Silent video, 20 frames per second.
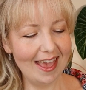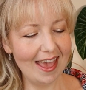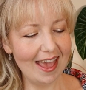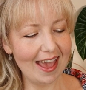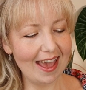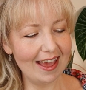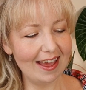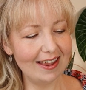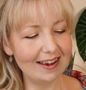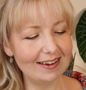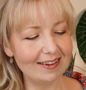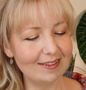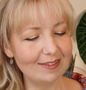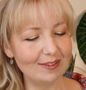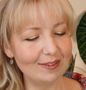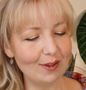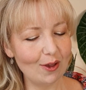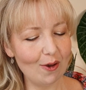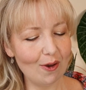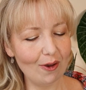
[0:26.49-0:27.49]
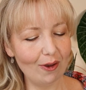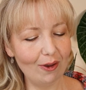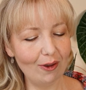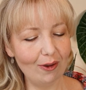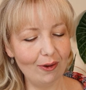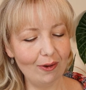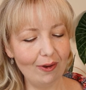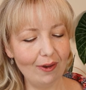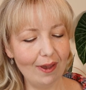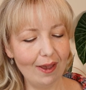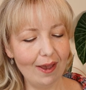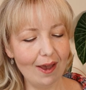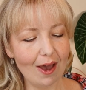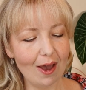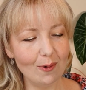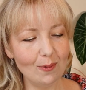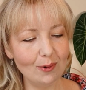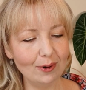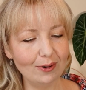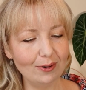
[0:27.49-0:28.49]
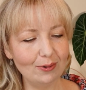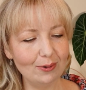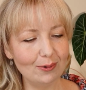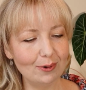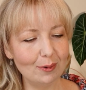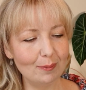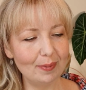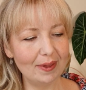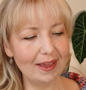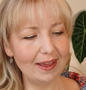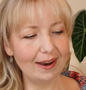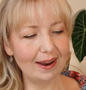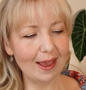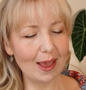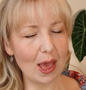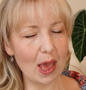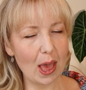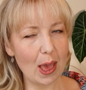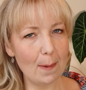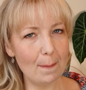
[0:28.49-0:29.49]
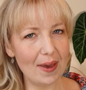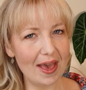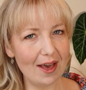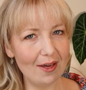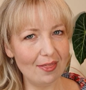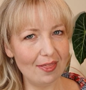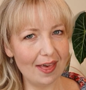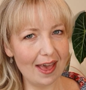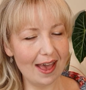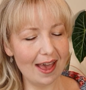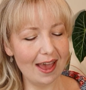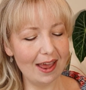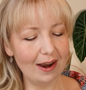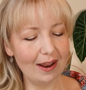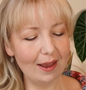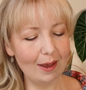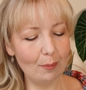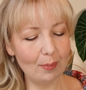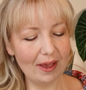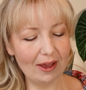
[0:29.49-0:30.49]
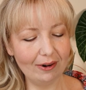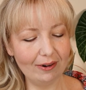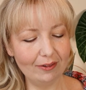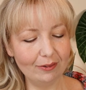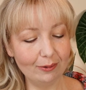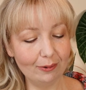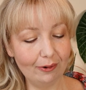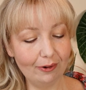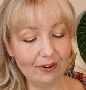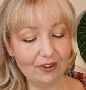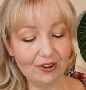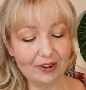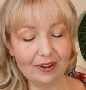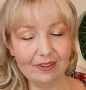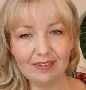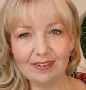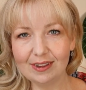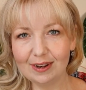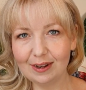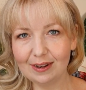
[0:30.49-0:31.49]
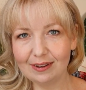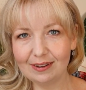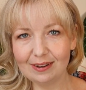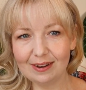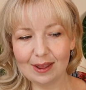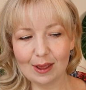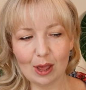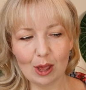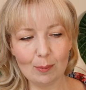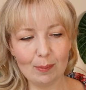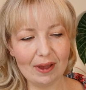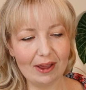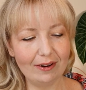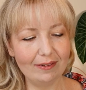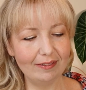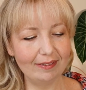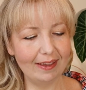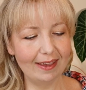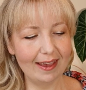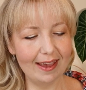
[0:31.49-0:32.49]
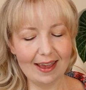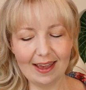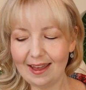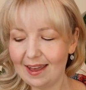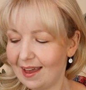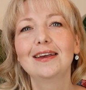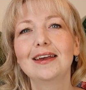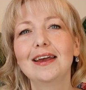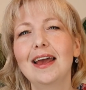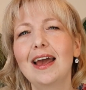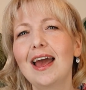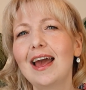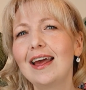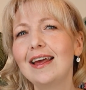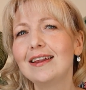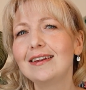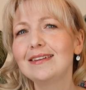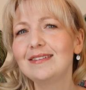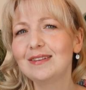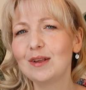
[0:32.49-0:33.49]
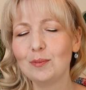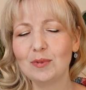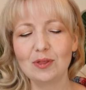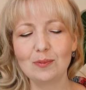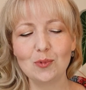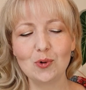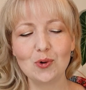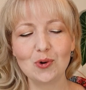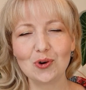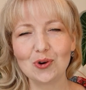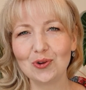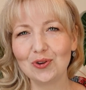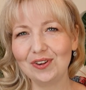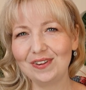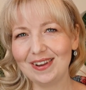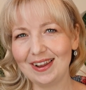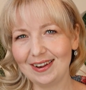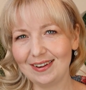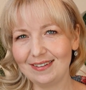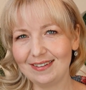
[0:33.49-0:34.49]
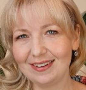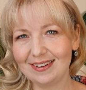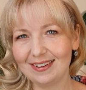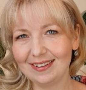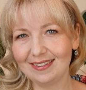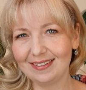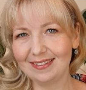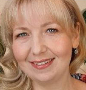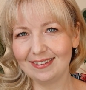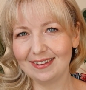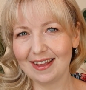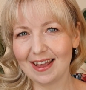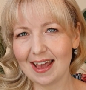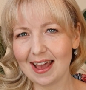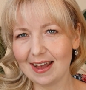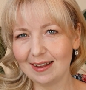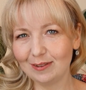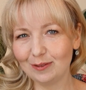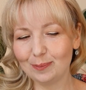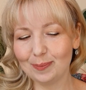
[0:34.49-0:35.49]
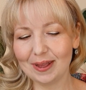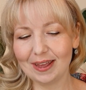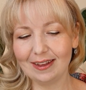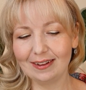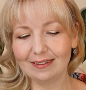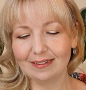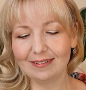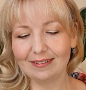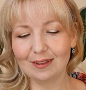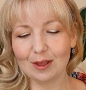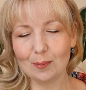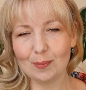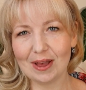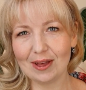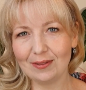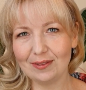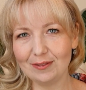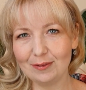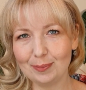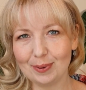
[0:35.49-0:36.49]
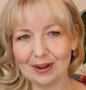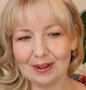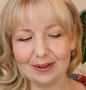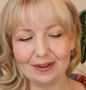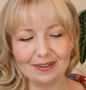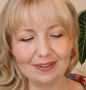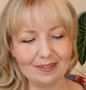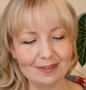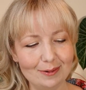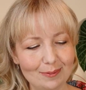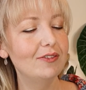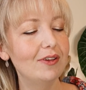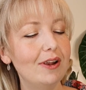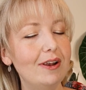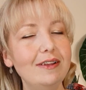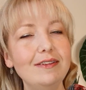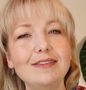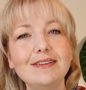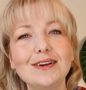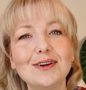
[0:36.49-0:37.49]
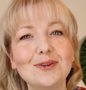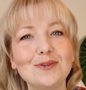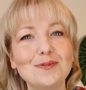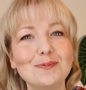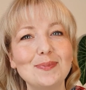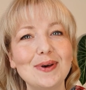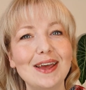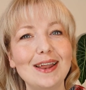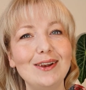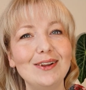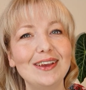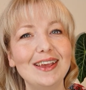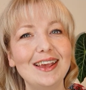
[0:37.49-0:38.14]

and so I want to talk a bit about that, about its origins and about its care, and some of the more contentious aspects about this plant. So let's start off by